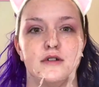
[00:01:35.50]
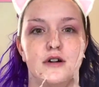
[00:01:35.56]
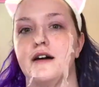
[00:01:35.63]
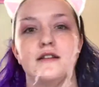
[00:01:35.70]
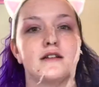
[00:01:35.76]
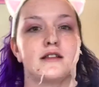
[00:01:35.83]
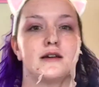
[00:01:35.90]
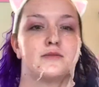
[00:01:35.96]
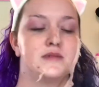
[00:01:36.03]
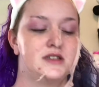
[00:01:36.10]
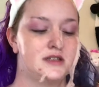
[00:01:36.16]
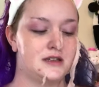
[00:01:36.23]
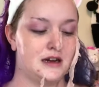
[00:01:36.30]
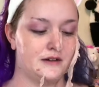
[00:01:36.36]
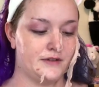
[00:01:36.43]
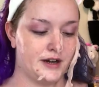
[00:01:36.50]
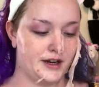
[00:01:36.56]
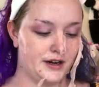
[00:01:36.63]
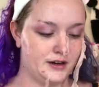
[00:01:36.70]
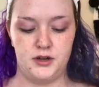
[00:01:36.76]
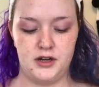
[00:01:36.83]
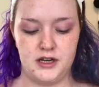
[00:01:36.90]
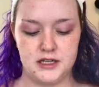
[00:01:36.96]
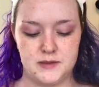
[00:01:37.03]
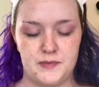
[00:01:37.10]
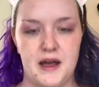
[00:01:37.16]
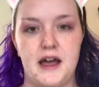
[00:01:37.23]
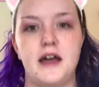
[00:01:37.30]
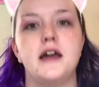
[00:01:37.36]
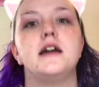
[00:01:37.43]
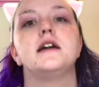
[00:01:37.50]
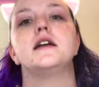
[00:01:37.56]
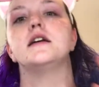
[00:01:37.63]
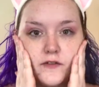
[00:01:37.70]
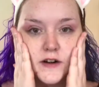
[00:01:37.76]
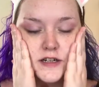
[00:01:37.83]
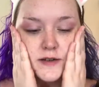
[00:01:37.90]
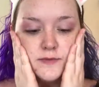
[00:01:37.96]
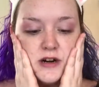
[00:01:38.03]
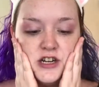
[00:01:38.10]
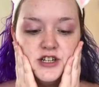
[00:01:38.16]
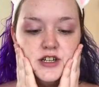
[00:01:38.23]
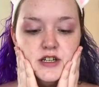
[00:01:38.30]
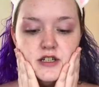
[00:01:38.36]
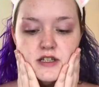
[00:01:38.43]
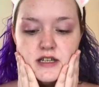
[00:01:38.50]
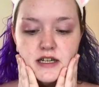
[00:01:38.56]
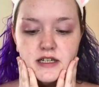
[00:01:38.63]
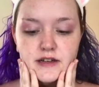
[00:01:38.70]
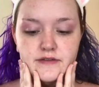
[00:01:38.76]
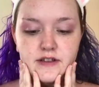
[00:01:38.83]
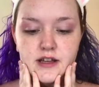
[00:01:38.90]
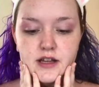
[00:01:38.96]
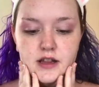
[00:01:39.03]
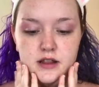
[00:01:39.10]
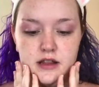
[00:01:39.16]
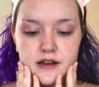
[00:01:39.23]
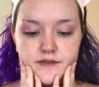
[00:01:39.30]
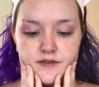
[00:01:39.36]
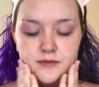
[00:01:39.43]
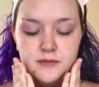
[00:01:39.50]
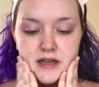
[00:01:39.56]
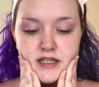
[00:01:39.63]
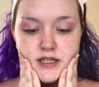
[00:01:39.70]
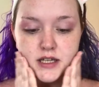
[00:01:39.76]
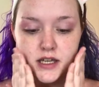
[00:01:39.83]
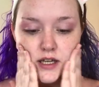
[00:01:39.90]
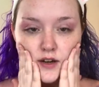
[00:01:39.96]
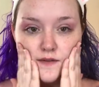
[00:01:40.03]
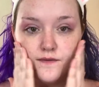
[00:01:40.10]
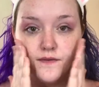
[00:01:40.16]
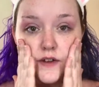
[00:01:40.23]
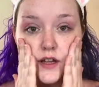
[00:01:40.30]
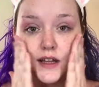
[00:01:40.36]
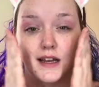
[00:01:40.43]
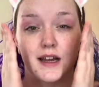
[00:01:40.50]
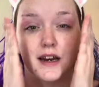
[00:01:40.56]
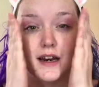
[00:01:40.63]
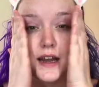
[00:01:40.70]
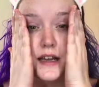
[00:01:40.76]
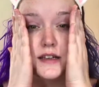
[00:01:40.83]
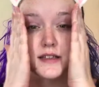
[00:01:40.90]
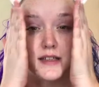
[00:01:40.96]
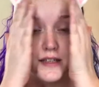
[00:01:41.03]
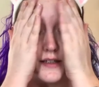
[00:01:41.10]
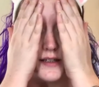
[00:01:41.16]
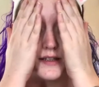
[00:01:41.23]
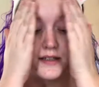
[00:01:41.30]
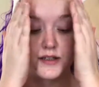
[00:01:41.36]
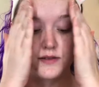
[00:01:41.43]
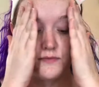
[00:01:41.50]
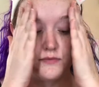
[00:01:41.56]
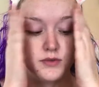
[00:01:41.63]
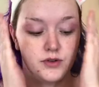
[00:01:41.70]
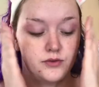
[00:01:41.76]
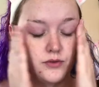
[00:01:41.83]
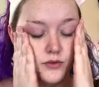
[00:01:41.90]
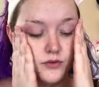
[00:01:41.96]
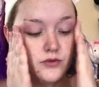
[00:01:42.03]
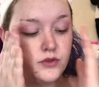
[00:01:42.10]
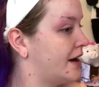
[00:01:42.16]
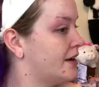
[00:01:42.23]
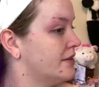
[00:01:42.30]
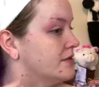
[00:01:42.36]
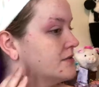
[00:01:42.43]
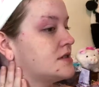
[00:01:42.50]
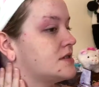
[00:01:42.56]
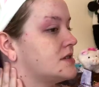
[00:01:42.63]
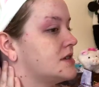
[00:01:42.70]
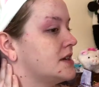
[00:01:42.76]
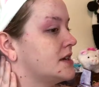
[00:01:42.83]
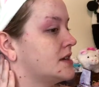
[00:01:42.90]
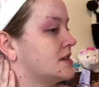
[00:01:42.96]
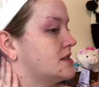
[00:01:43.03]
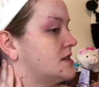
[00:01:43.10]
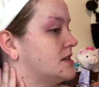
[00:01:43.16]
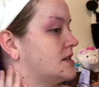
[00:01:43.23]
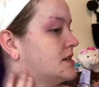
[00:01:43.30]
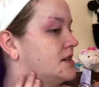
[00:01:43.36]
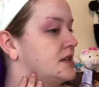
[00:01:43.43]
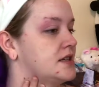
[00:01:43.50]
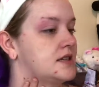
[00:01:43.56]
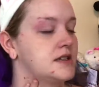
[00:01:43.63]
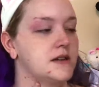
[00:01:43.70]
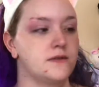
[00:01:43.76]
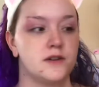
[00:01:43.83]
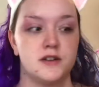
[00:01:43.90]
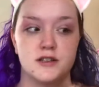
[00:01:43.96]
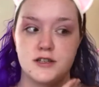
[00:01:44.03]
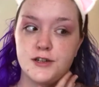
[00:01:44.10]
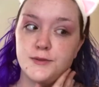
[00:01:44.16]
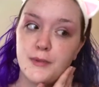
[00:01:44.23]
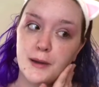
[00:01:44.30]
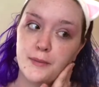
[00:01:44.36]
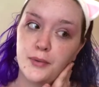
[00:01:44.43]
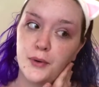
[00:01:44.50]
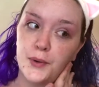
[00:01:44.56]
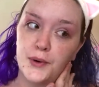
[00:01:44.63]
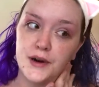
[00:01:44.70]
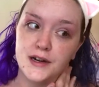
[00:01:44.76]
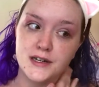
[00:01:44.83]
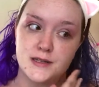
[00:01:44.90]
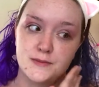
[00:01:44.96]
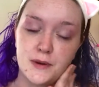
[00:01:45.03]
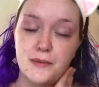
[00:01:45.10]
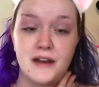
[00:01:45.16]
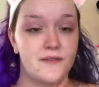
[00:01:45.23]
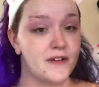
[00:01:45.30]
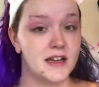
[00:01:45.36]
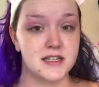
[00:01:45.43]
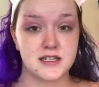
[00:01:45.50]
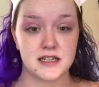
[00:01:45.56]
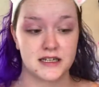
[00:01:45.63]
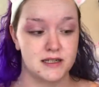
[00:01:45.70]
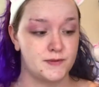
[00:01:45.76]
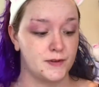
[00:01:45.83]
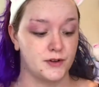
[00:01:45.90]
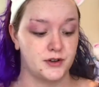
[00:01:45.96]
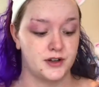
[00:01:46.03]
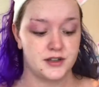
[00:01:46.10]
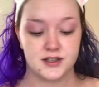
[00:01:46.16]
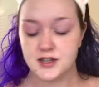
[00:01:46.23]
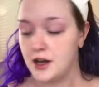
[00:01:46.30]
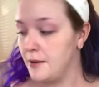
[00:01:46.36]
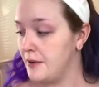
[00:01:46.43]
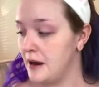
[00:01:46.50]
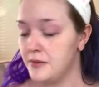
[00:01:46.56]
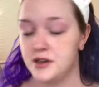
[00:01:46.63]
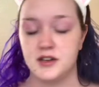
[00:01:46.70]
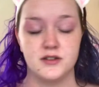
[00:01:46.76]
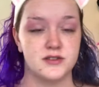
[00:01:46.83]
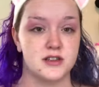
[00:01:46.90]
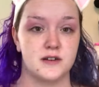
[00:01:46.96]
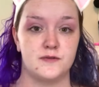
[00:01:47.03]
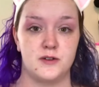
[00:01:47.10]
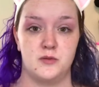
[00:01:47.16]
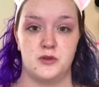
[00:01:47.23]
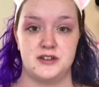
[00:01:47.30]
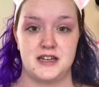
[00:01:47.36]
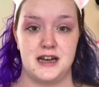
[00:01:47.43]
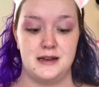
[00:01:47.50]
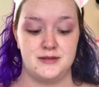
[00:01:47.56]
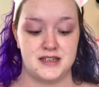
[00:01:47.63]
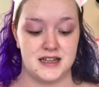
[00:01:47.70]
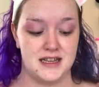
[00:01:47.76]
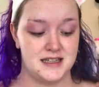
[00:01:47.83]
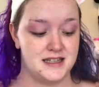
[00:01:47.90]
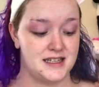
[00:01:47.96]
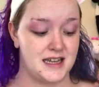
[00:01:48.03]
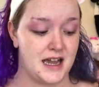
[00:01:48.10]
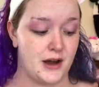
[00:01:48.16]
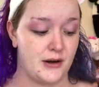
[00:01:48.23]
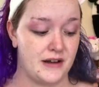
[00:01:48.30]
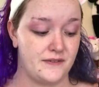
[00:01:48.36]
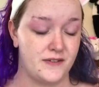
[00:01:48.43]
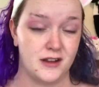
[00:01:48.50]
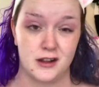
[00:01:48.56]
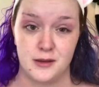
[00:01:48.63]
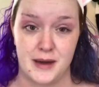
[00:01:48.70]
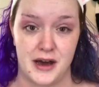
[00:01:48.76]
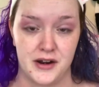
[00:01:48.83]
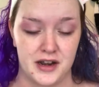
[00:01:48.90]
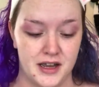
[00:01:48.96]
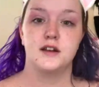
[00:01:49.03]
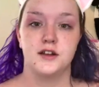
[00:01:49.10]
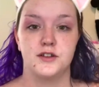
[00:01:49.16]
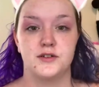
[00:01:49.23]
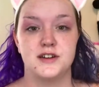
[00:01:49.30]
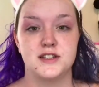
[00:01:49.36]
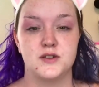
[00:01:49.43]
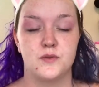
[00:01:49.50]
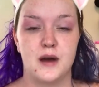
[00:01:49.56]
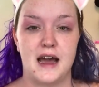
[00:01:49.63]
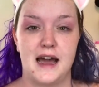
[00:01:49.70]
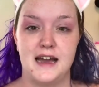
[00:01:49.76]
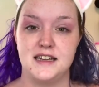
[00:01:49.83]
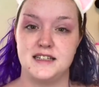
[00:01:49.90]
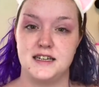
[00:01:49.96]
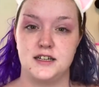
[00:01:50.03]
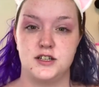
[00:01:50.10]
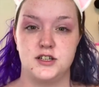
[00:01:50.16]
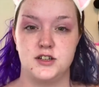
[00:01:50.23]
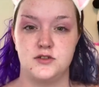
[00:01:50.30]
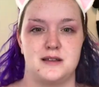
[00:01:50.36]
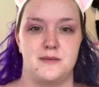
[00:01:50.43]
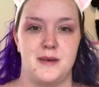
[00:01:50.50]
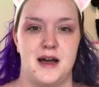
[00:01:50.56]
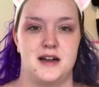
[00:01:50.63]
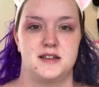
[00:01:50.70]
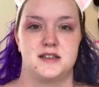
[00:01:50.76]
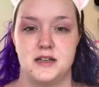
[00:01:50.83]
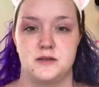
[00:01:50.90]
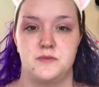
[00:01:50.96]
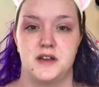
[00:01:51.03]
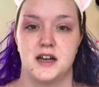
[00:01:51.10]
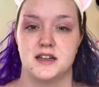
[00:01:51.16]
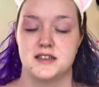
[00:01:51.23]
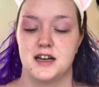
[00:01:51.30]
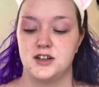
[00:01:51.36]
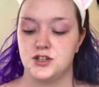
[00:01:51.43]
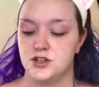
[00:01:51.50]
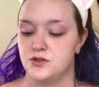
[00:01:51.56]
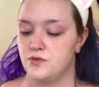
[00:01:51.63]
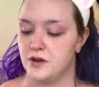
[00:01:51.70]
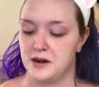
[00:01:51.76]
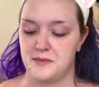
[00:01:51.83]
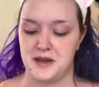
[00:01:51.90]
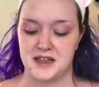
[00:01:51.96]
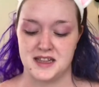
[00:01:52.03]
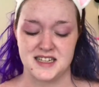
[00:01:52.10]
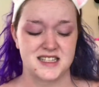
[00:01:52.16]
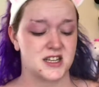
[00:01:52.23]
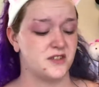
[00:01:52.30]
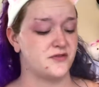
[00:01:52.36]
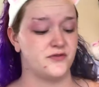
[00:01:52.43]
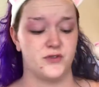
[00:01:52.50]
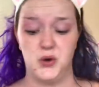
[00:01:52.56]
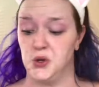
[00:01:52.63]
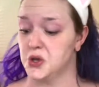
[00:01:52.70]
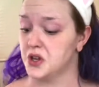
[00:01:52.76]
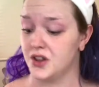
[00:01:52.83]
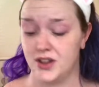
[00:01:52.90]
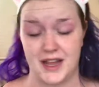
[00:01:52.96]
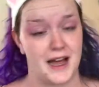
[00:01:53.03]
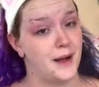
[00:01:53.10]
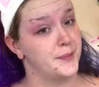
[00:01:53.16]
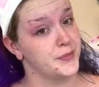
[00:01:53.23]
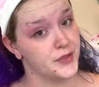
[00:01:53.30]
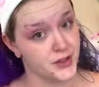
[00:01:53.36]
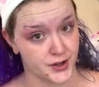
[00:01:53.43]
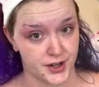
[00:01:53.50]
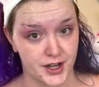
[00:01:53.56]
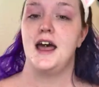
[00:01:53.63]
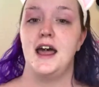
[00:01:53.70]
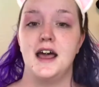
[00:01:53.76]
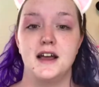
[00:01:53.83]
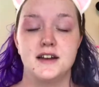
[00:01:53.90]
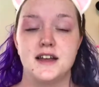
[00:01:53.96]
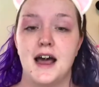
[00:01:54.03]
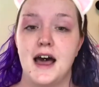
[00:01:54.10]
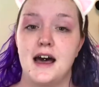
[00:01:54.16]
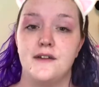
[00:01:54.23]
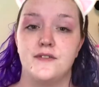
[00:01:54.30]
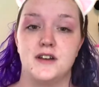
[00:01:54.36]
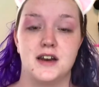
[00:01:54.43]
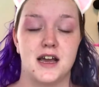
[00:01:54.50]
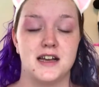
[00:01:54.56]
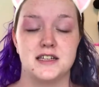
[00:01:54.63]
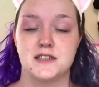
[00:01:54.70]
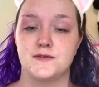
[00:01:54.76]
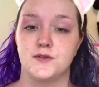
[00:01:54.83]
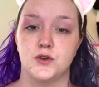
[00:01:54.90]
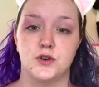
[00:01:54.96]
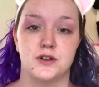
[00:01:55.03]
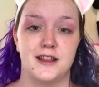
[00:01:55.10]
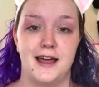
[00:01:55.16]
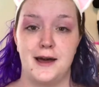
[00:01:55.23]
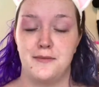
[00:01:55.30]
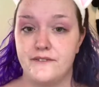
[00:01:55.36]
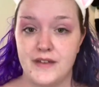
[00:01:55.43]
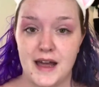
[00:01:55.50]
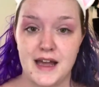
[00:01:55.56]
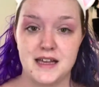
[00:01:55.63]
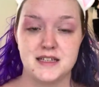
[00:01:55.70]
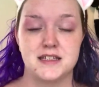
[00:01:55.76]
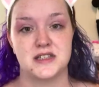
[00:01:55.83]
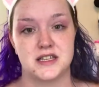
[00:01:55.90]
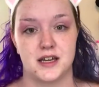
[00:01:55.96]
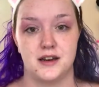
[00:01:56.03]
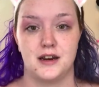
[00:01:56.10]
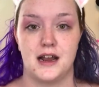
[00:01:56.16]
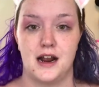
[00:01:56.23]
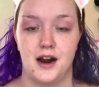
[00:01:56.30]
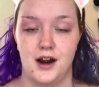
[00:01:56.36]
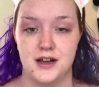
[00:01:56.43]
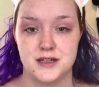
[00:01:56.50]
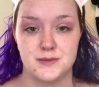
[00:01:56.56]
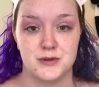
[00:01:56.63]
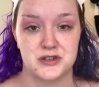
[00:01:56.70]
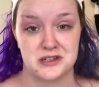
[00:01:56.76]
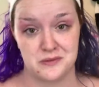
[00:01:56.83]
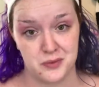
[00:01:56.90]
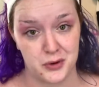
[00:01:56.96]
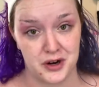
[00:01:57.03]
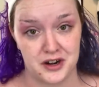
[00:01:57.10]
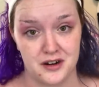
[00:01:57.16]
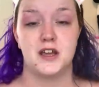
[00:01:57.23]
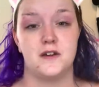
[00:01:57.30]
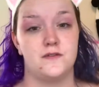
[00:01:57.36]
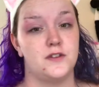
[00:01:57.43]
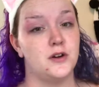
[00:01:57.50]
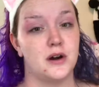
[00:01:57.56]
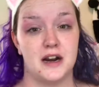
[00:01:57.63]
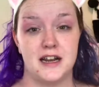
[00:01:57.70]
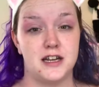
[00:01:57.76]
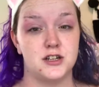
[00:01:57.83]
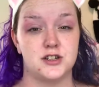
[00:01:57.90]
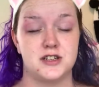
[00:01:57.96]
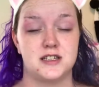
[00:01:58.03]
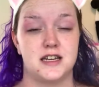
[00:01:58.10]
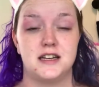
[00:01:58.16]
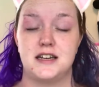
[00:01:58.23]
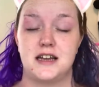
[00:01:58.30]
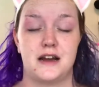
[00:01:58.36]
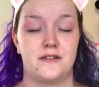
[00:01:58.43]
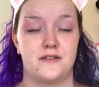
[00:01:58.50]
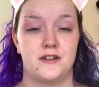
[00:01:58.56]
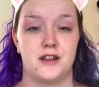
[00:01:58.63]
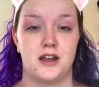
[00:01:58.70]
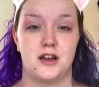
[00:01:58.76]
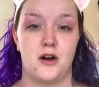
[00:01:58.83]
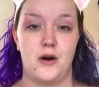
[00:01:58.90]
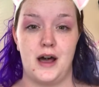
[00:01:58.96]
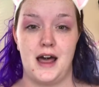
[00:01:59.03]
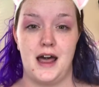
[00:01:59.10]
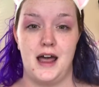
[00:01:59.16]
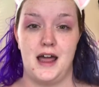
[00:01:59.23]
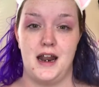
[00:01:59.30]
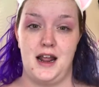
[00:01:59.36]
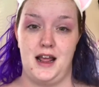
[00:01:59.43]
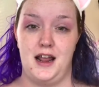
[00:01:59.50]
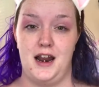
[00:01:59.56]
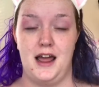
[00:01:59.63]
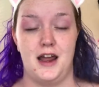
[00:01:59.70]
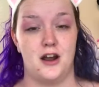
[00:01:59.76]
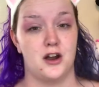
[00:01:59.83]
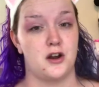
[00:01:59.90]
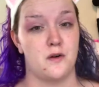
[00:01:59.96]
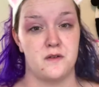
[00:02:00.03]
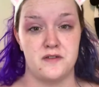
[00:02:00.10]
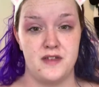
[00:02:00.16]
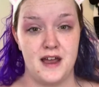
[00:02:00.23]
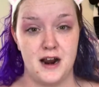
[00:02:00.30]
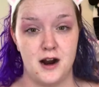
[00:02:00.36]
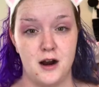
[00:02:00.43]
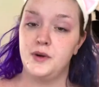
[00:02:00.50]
I look like Mrs. Doubtfire. Beauty is pain. First impressions, that definitely left my skin feeling nice and smooth. I don't think it did any difference to my pores, but my face does feel good, so I'll probably use it a few more times and then see how I feel about it. Now, the reason why I did do the mask is because I do want to make this a full glam look and have a nice full glam face. Skincare is most important. If you are interested, definitely go ahead and head on over there.